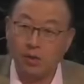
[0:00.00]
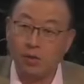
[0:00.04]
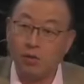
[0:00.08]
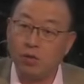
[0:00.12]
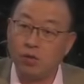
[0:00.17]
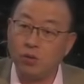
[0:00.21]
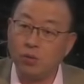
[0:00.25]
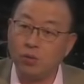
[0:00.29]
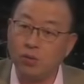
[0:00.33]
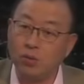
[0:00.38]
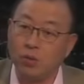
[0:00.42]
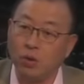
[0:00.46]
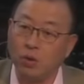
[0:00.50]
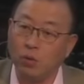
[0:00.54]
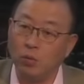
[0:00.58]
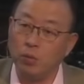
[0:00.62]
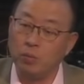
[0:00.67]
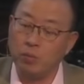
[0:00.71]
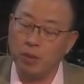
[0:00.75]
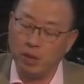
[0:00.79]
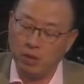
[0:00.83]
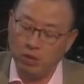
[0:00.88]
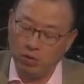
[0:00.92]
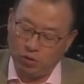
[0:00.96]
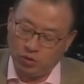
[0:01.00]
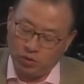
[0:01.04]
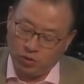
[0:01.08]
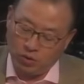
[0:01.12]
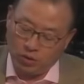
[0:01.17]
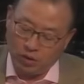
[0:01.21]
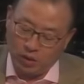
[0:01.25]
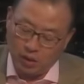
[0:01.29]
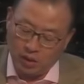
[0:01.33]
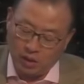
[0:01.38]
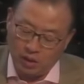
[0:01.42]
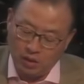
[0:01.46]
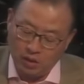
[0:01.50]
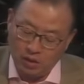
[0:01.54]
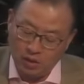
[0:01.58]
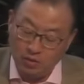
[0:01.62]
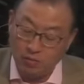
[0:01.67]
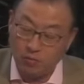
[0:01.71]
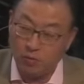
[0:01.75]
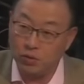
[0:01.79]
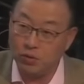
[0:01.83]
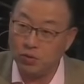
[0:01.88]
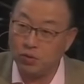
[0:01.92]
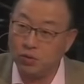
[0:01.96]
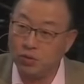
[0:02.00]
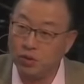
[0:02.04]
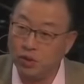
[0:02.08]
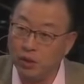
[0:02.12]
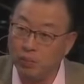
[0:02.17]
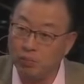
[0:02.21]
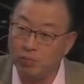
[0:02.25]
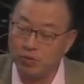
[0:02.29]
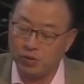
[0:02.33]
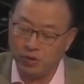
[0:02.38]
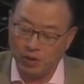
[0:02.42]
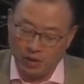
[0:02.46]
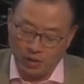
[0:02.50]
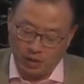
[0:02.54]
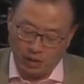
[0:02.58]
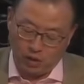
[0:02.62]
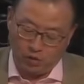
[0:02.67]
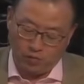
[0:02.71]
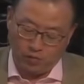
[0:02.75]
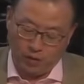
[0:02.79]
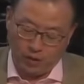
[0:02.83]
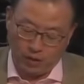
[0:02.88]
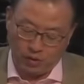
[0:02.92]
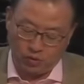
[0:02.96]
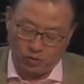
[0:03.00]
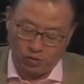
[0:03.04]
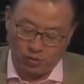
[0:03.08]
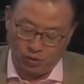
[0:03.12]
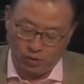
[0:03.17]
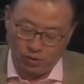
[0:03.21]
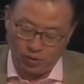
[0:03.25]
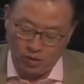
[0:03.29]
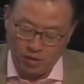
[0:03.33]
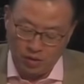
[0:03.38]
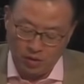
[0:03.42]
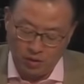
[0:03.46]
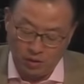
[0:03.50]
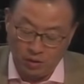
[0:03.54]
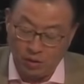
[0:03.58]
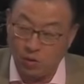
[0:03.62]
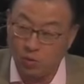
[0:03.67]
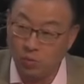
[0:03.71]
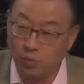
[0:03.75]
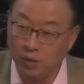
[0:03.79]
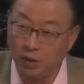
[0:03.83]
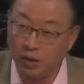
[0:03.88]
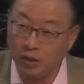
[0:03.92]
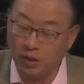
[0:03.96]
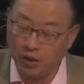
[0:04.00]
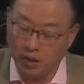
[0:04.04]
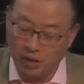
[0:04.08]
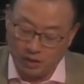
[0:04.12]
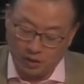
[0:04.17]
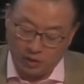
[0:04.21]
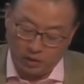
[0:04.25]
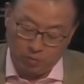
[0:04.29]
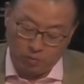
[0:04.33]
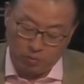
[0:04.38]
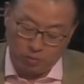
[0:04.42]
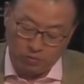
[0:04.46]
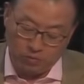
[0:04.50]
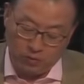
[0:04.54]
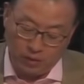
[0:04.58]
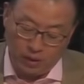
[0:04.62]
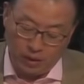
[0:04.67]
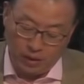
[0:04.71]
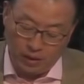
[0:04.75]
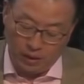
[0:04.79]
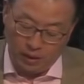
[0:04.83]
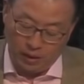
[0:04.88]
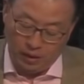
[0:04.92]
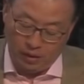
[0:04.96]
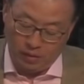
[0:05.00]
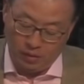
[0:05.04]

through it all, we may look to God for deep satisfaction that only God can provide.